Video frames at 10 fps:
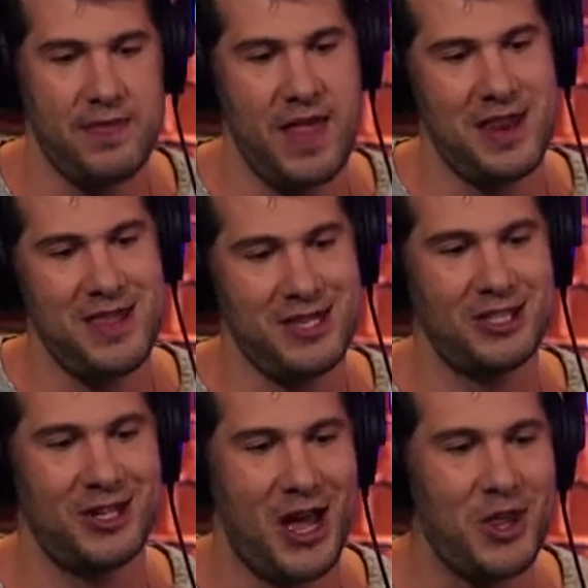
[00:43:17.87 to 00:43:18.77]
And then this
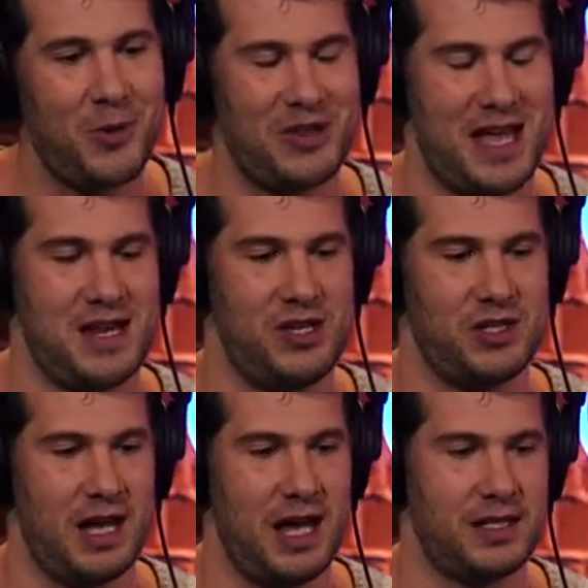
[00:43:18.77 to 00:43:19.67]
is another one that
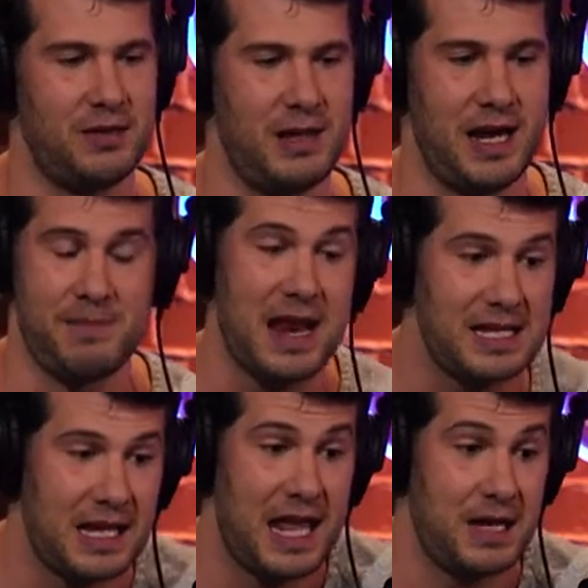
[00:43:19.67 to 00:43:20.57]
is, to me, and I'm not
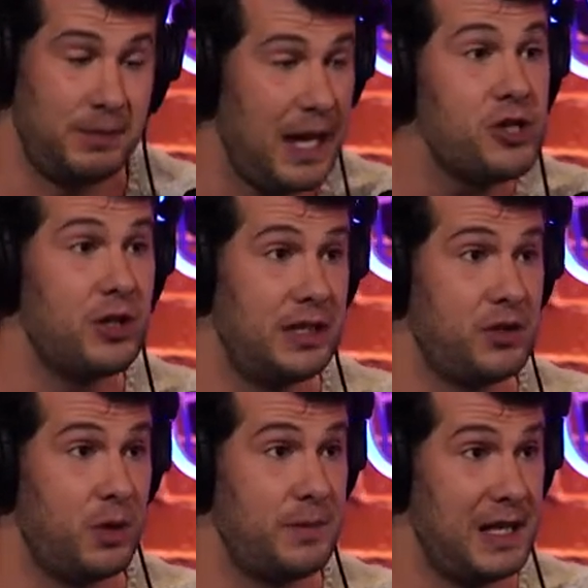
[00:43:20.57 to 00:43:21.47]
taking any pleasure in
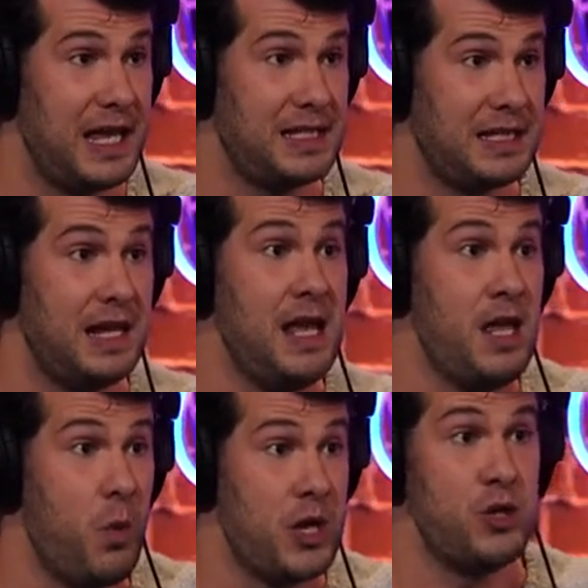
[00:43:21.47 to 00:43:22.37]
this. What I'm saying is that
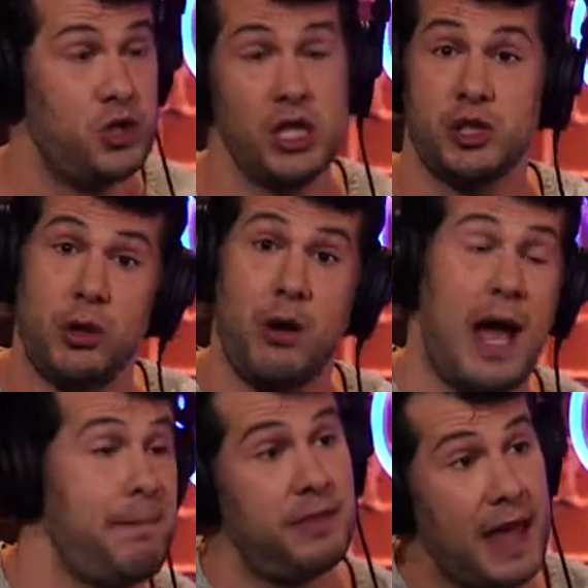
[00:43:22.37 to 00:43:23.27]
when you just throw out
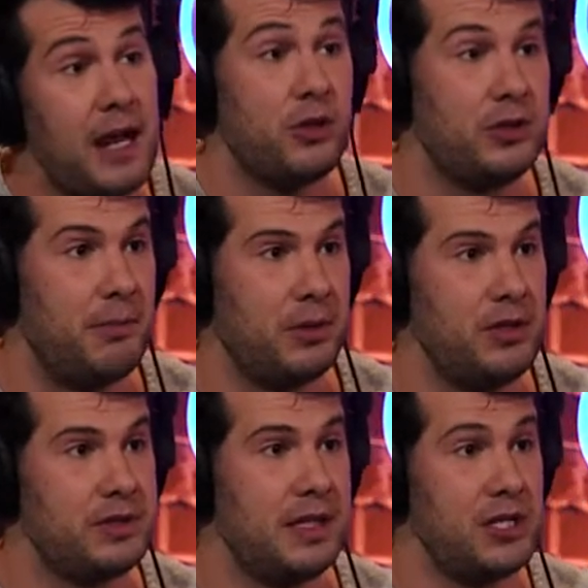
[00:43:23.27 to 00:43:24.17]
hypothetical
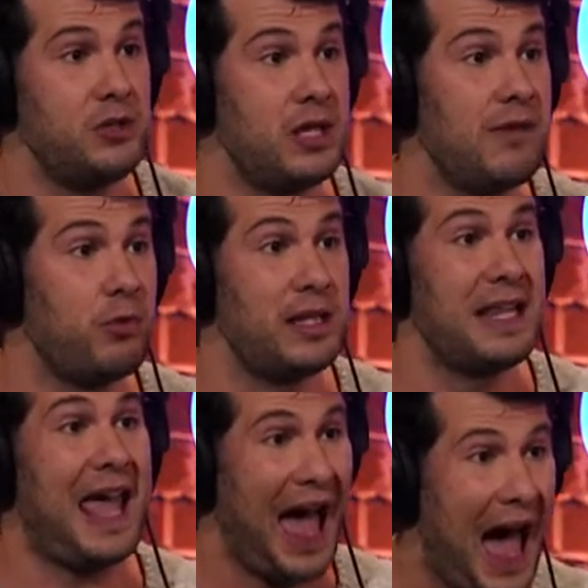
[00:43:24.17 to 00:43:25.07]
numbers and you tell everyone that
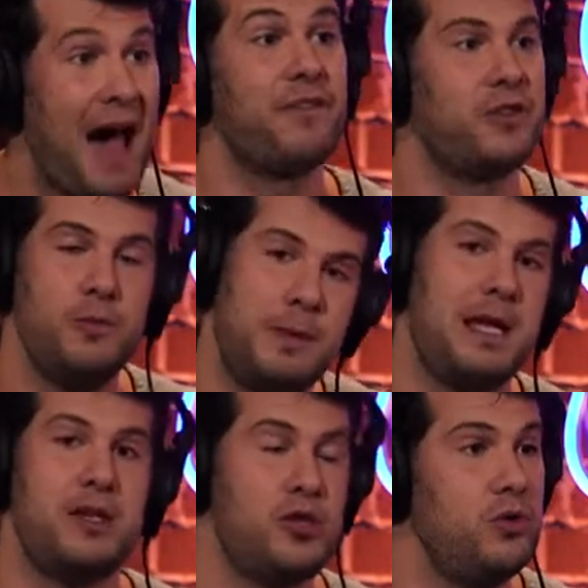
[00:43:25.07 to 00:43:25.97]
they have to
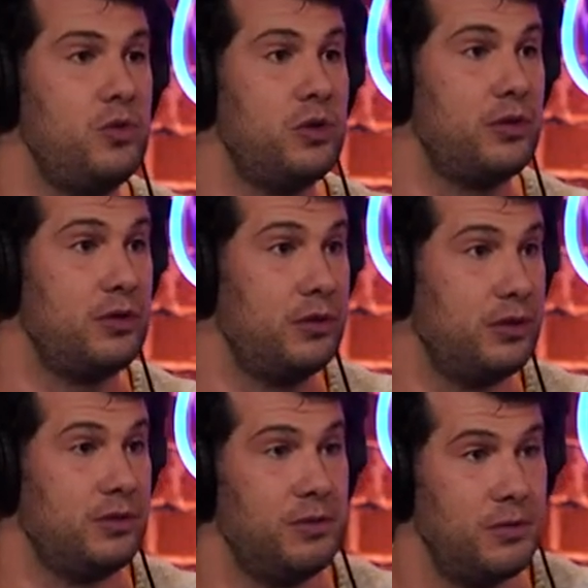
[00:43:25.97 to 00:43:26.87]
beat to
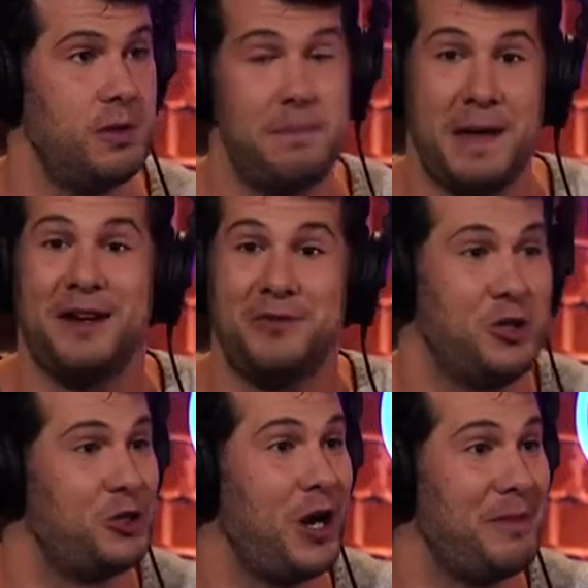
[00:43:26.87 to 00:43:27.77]
the beat of
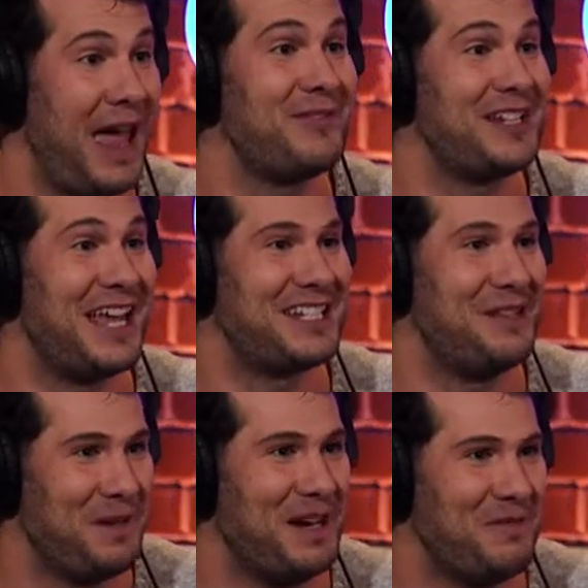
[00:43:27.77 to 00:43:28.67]
your drum, they have To dance
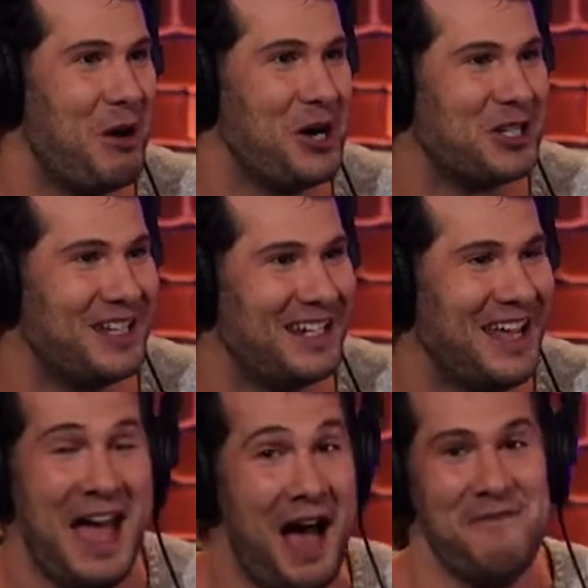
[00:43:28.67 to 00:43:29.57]
to the beat of march to the
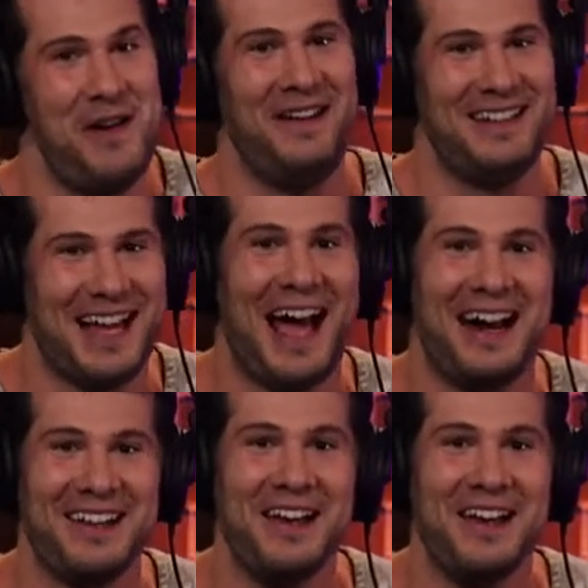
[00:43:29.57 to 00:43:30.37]
D. I'm very tired.